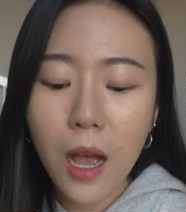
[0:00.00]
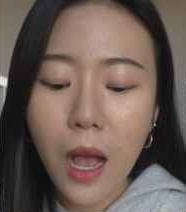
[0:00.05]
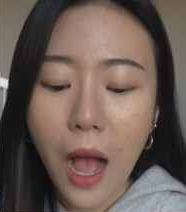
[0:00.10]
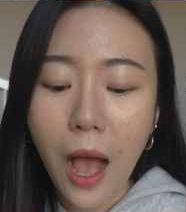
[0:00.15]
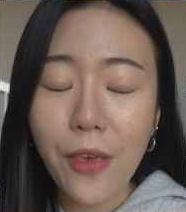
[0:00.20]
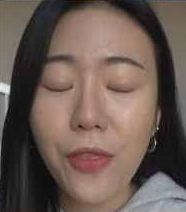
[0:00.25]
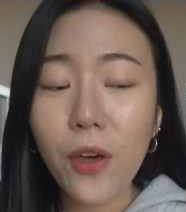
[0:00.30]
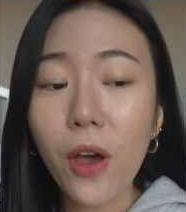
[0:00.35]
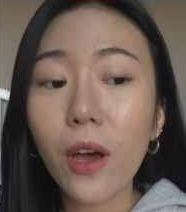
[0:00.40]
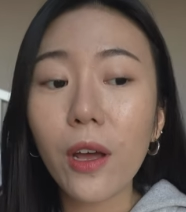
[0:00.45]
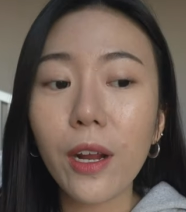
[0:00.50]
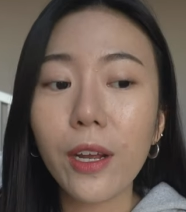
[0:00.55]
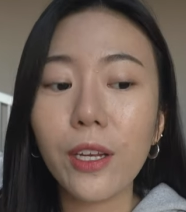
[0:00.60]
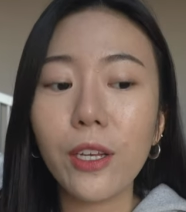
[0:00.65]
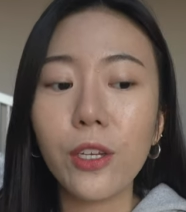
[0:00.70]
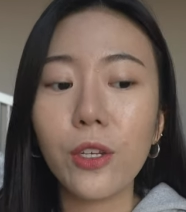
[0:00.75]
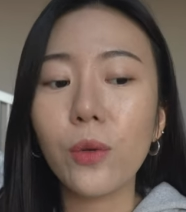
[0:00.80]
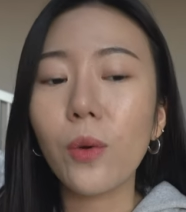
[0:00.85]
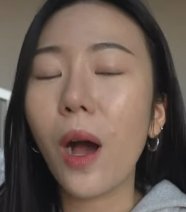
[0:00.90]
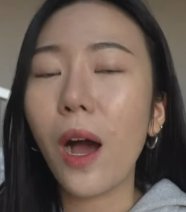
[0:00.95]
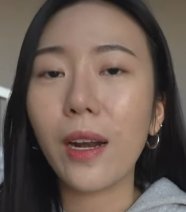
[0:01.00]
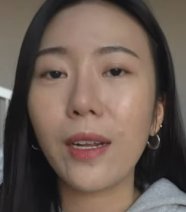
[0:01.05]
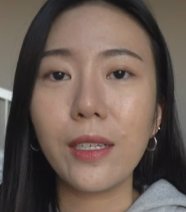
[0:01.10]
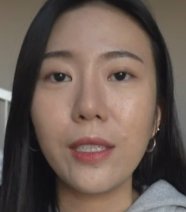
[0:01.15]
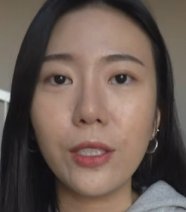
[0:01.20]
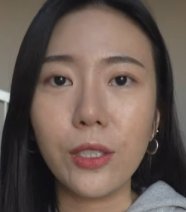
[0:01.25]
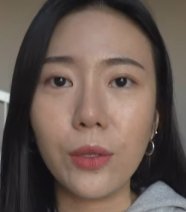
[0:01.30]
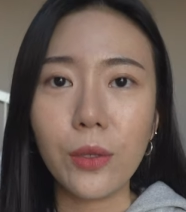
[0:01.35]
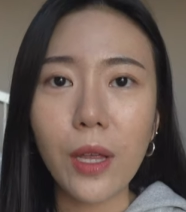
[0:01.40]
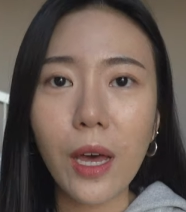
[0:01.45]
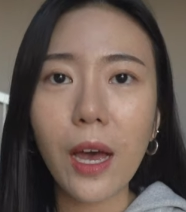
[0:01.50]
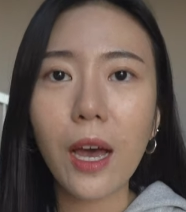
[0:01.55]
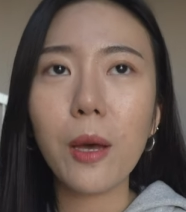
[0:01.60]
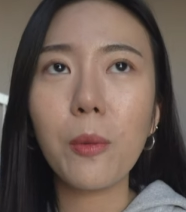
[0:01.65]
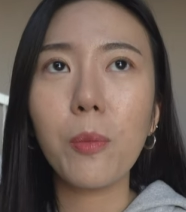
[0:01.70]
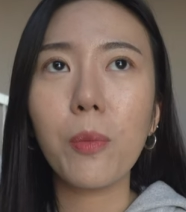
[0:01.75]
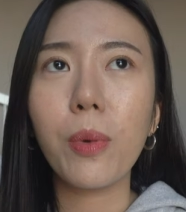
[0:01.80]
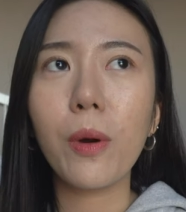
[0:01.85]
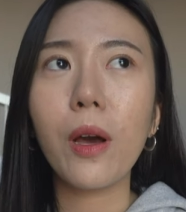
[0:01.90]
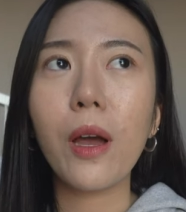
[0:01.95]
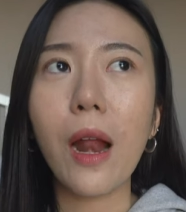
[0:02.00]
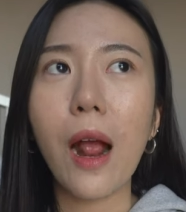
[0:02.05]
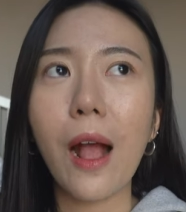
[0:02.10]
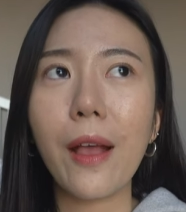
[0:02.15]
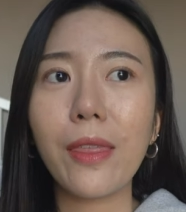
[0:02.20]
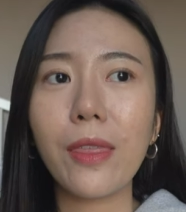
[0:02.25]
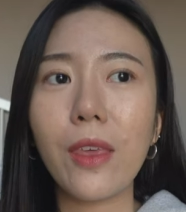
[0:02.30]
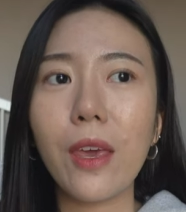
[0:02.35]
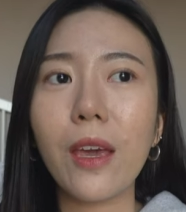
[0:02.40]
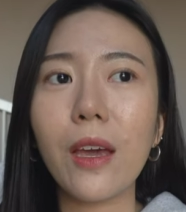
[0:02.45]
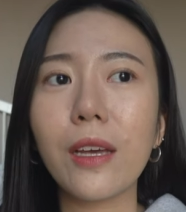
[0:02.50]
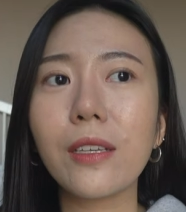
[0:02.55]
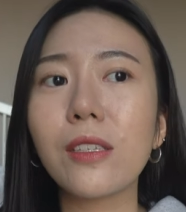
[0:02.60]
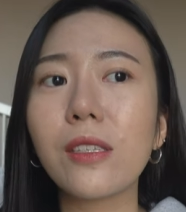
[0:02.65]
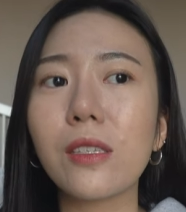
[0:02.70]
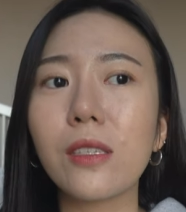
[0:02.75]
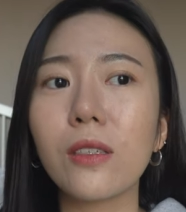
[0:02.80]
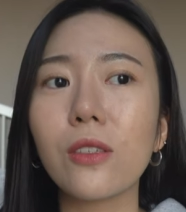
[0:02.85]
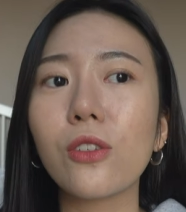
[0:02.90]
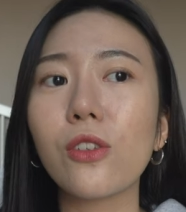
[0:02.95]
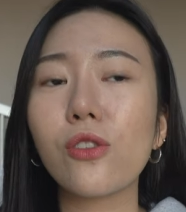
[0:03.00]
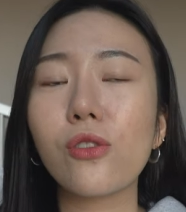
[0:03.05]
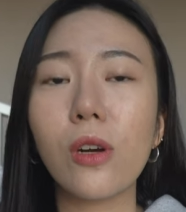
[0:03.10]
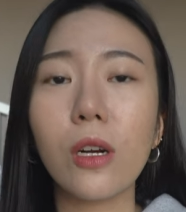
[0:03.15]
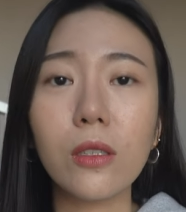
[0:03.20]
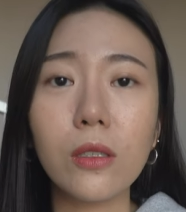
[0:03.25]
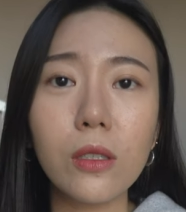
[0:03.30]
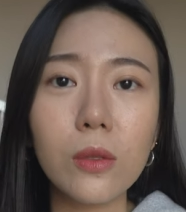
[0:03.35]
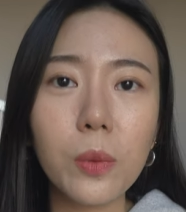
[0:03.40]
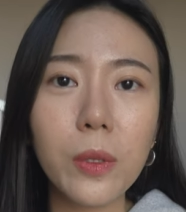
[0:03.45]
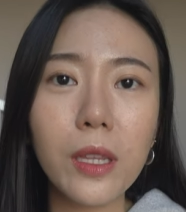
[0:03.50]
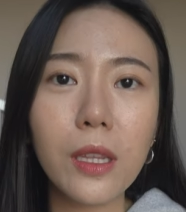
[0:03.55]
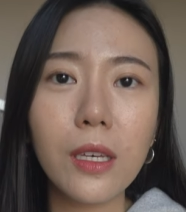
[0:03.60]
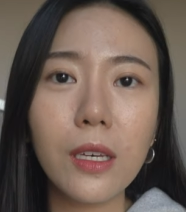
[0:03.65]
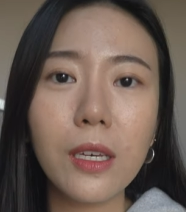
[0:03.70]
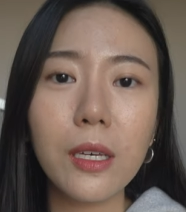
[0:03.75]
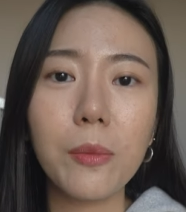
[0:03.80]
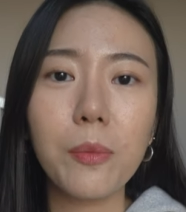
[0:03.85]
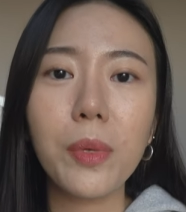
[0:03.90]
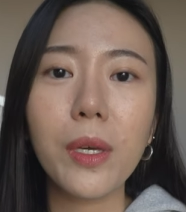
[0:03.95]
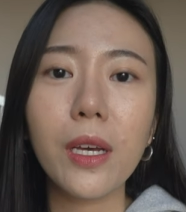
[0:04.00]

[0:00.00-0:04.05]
I thought I knew how to do that, but I think I still struggled with it,